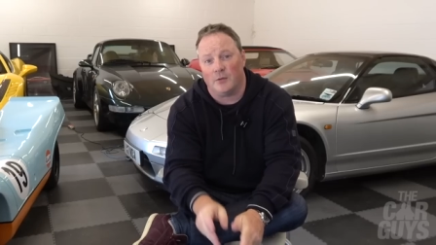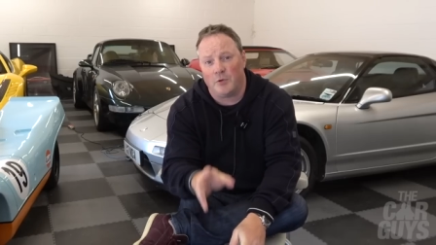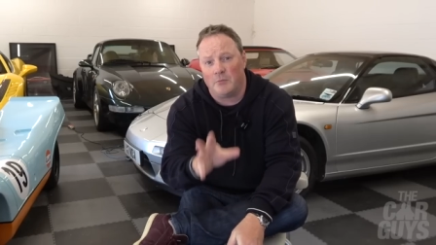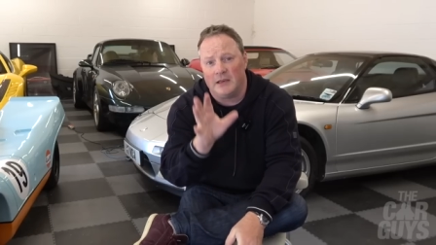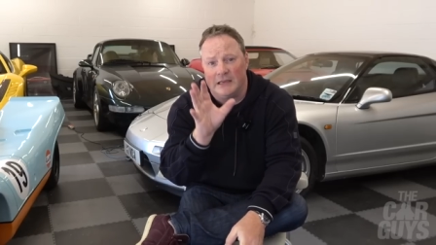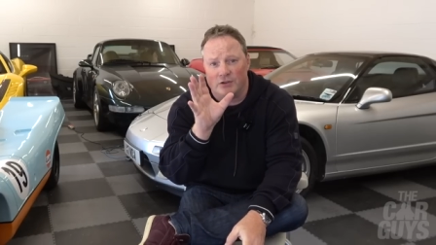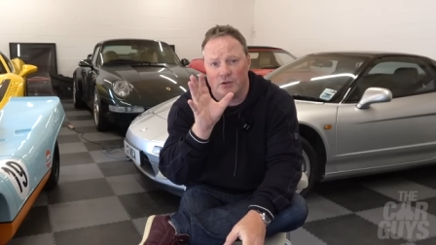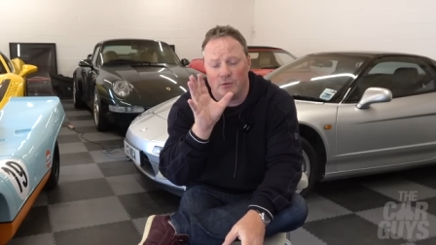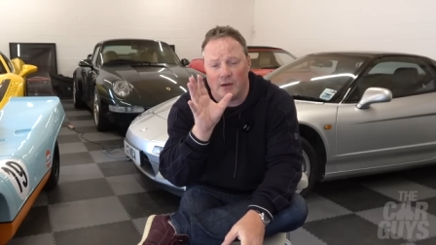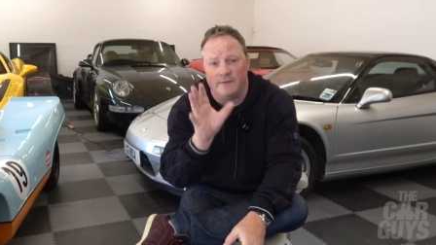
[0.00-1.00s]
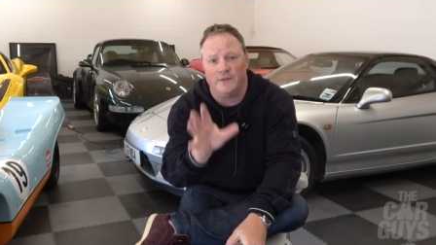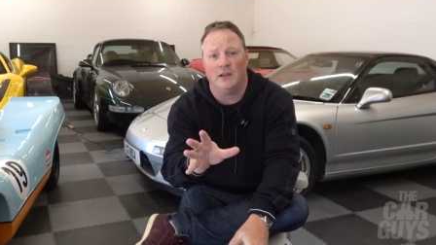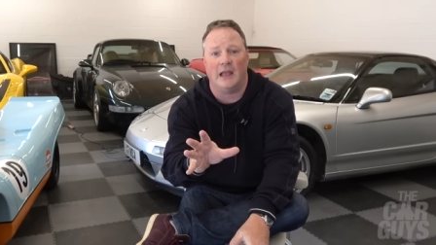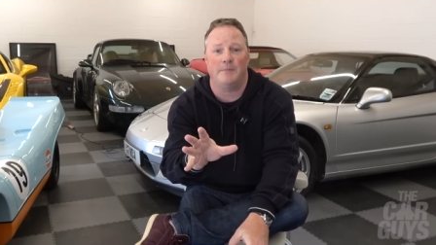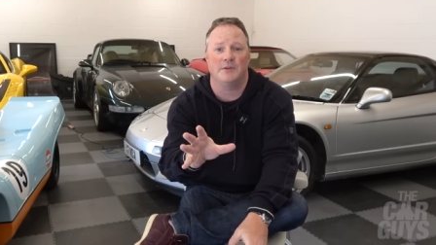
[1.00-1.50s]
I'll probably do a
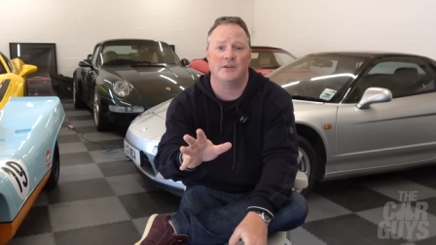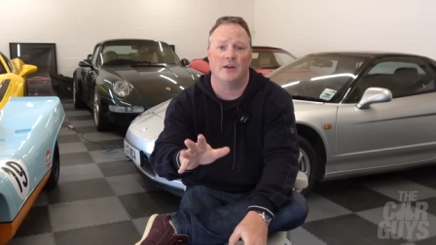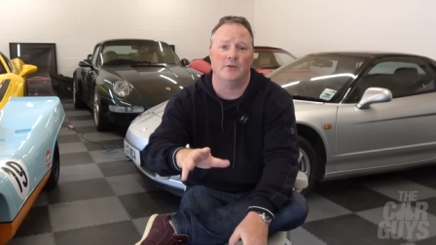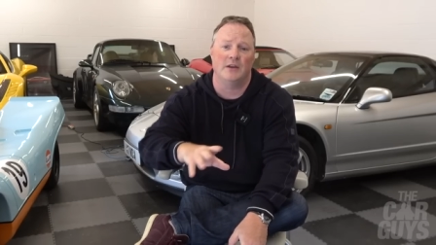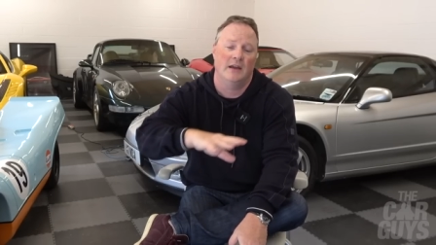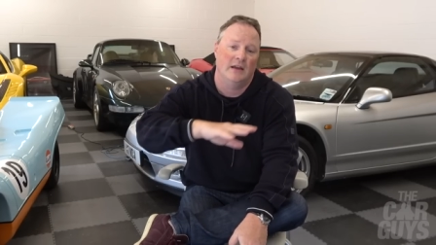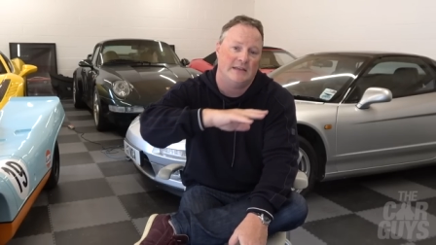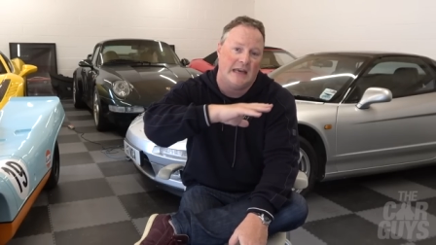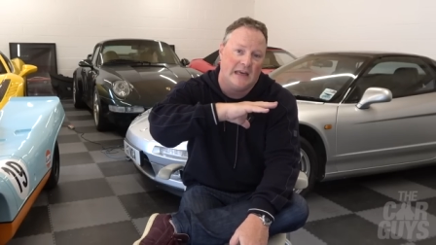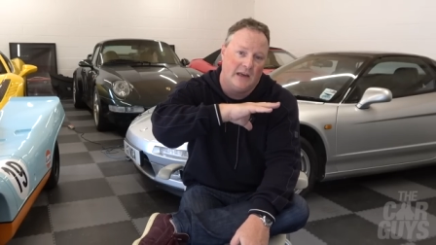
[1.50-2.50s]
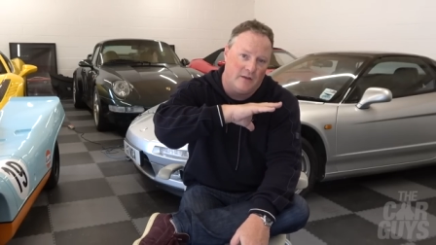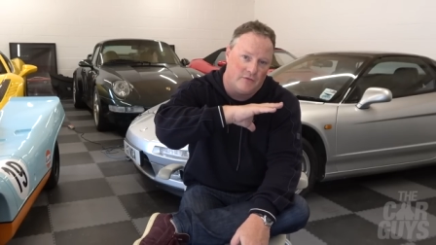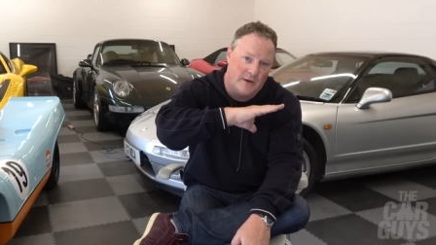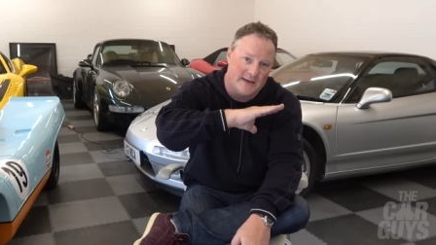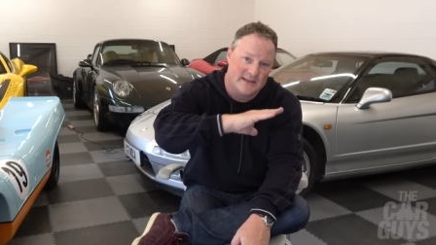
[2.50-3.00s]
full episode taking you
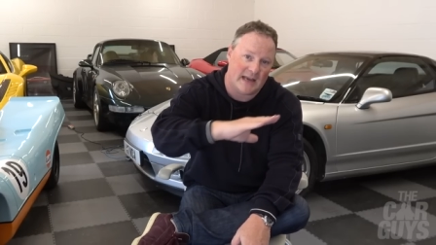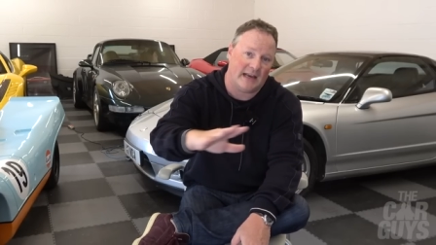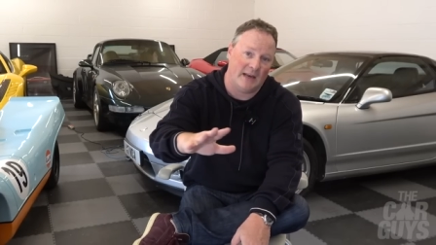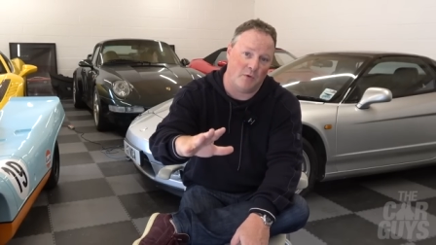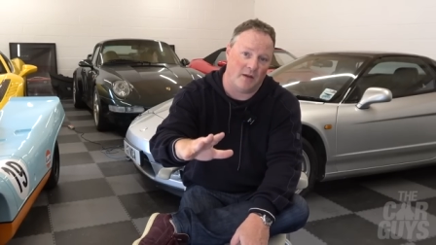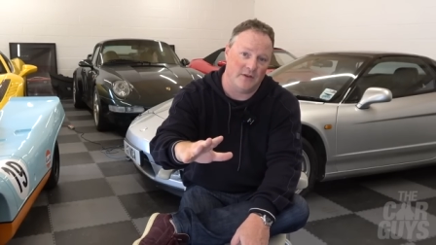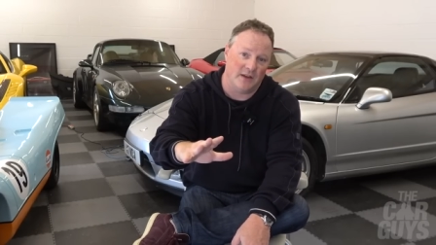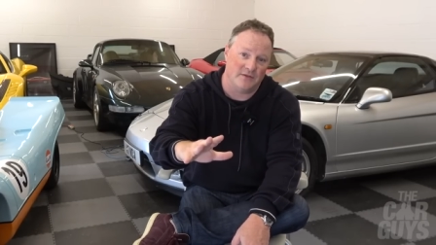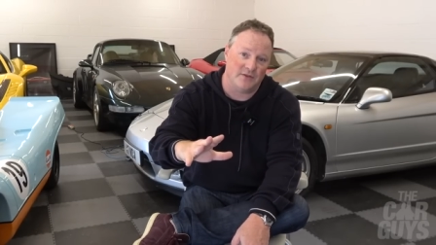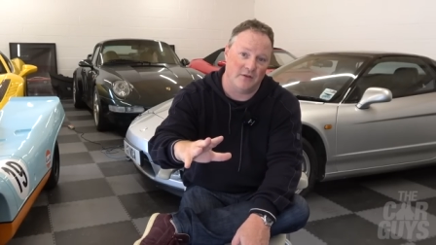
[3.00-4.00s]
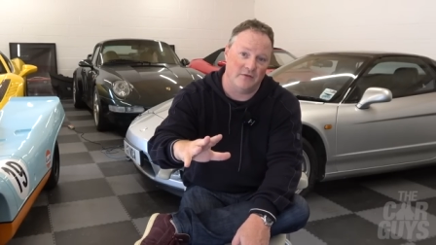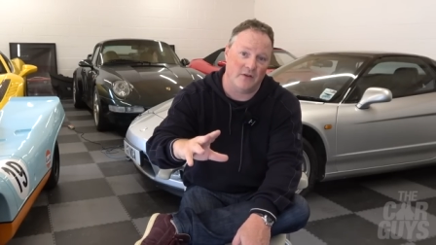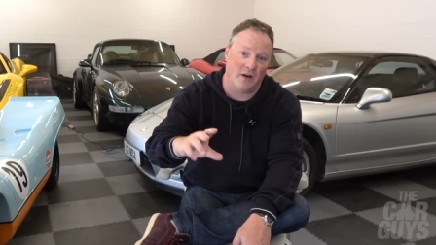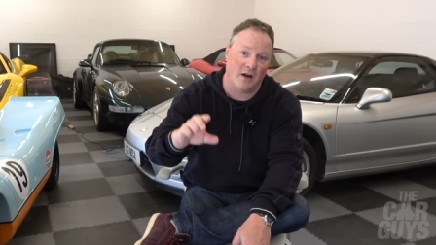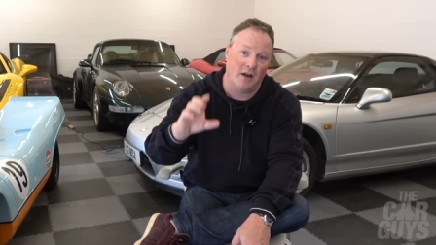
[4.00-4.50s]
through exactly what I've done so
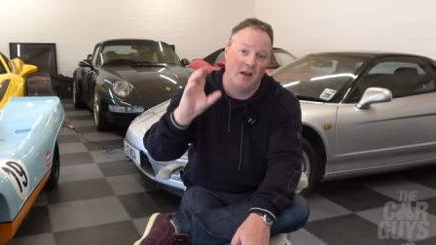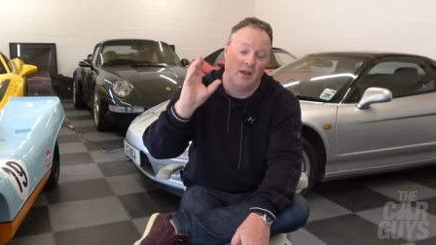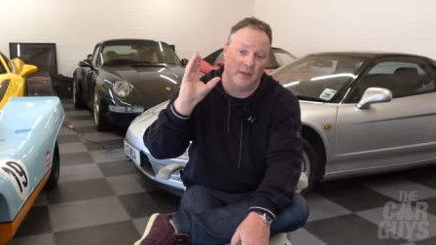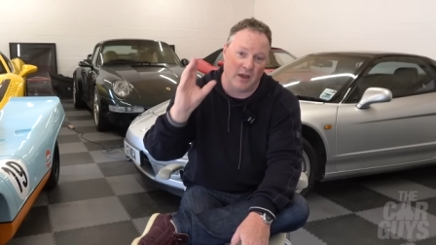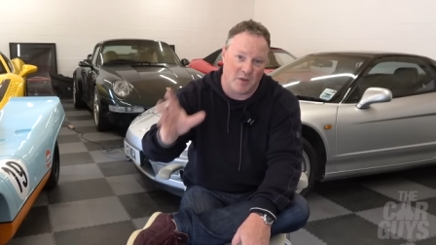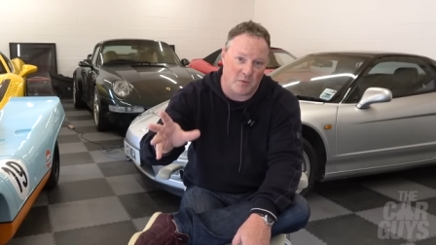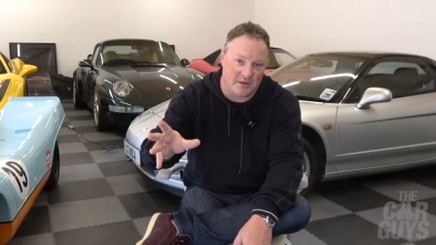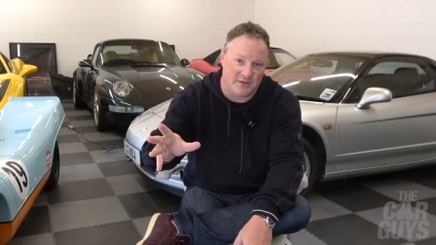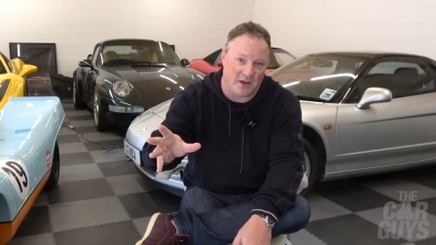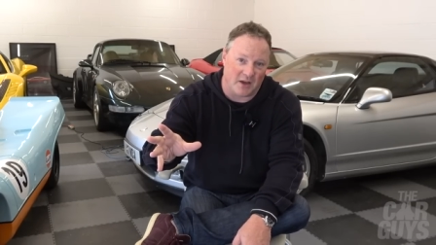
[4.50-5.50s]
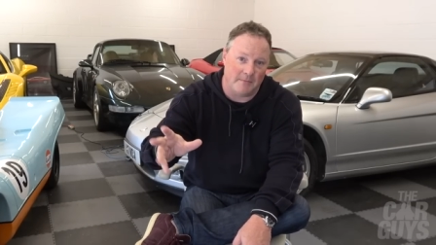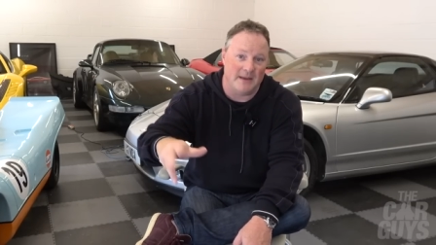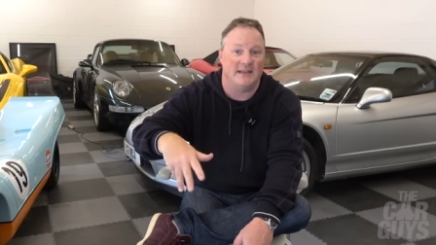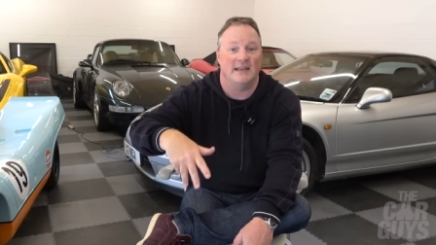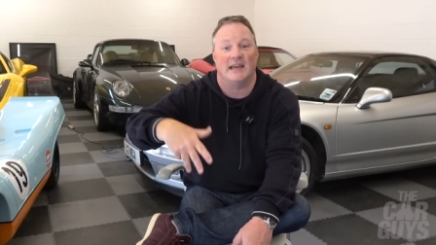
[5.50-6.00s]
far, the other ones that are
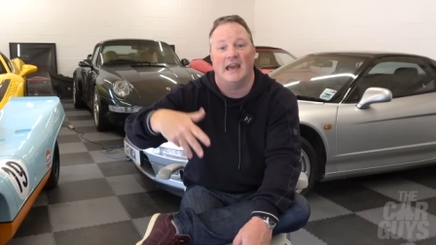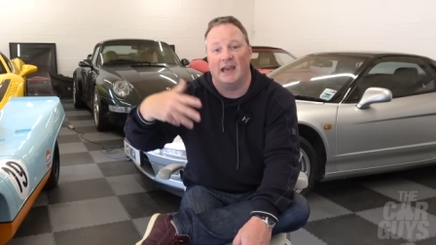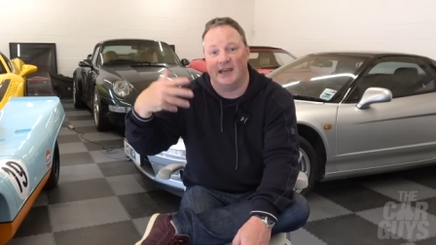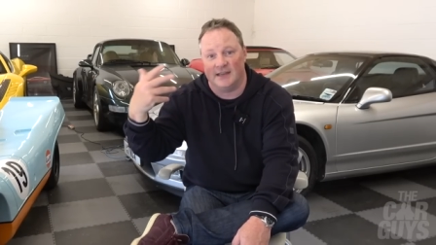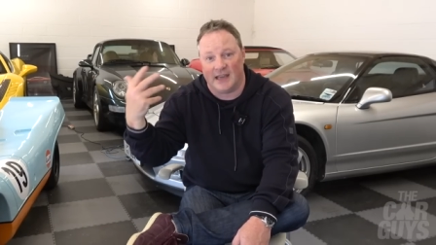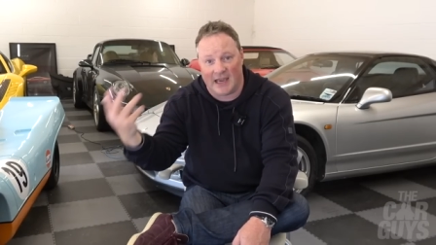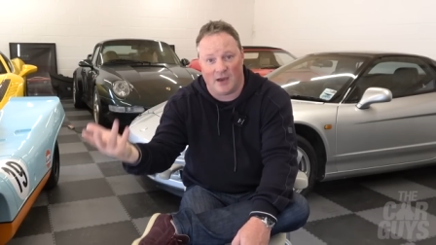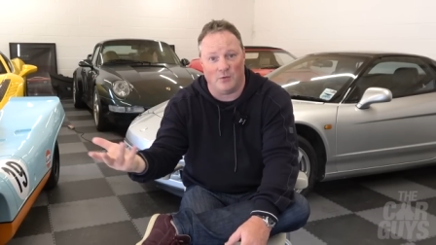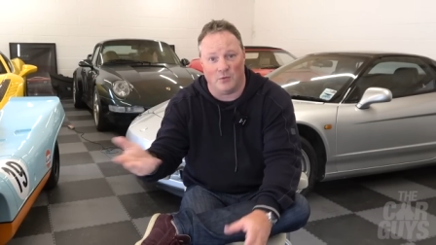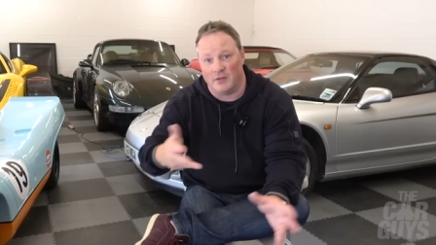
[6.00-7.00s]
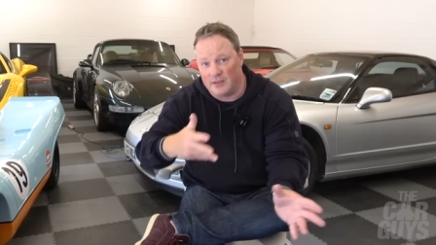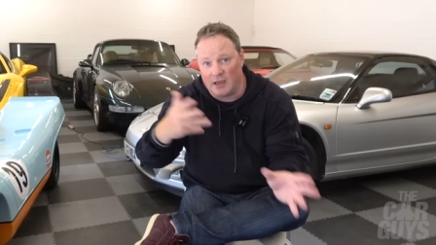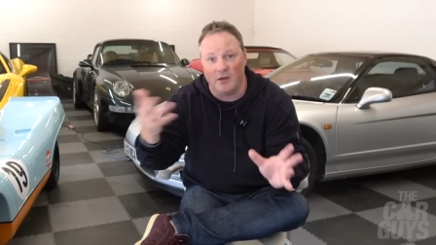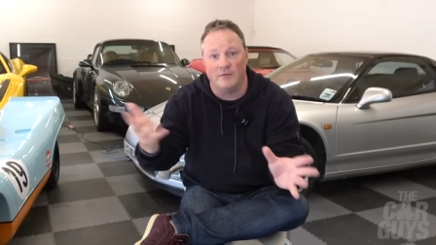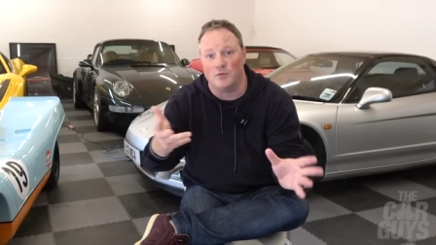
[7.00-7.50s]
committed, and how
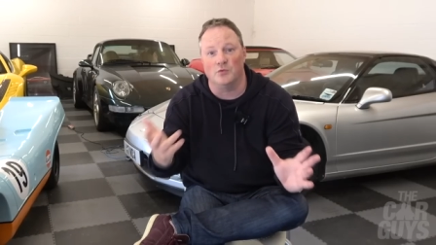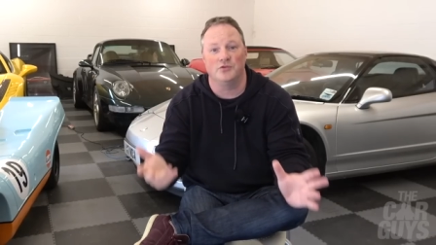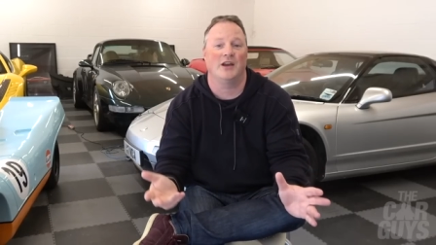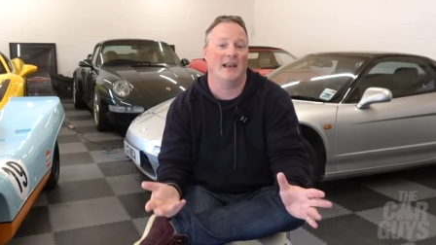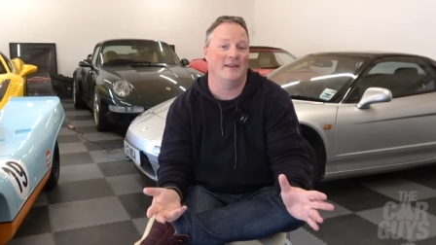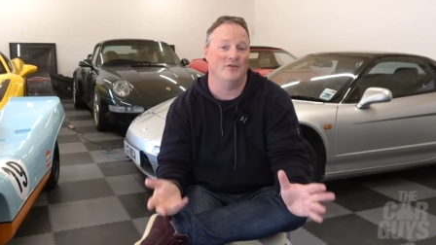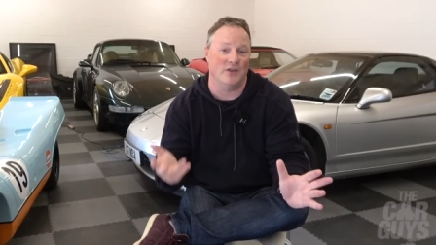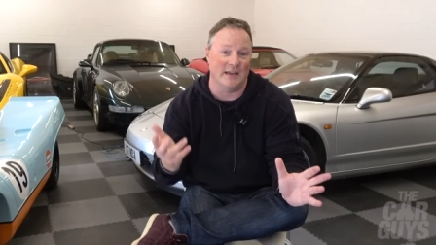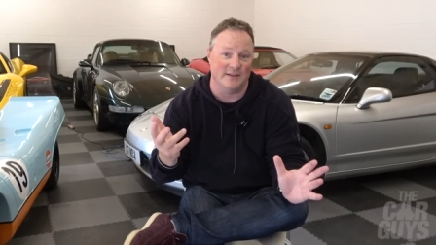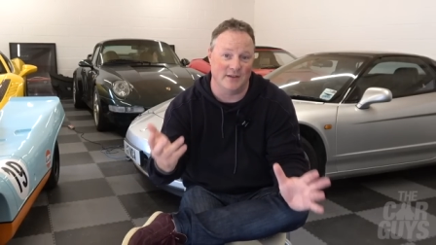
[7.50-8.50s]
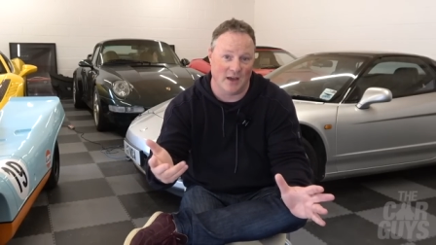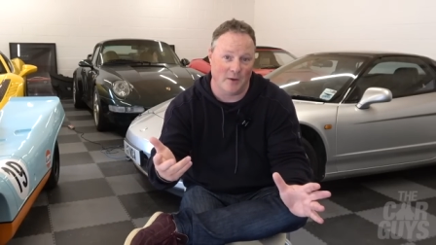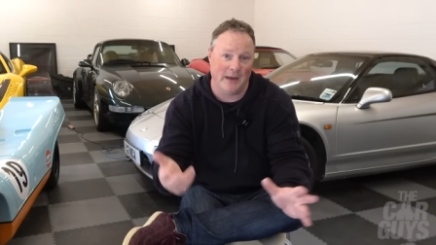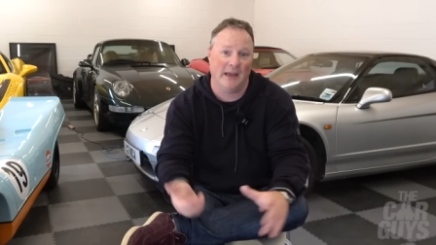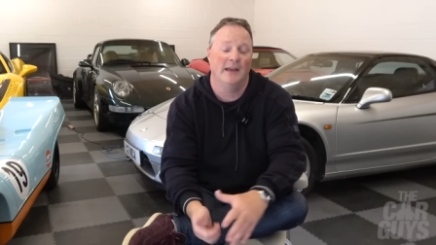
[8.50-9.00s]
the overall challenge is
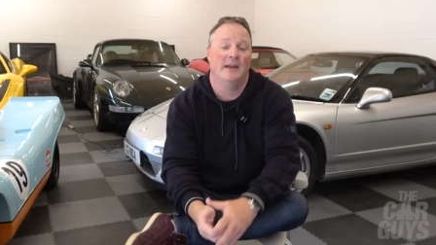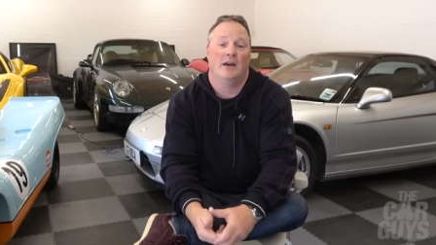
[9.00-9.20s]
going.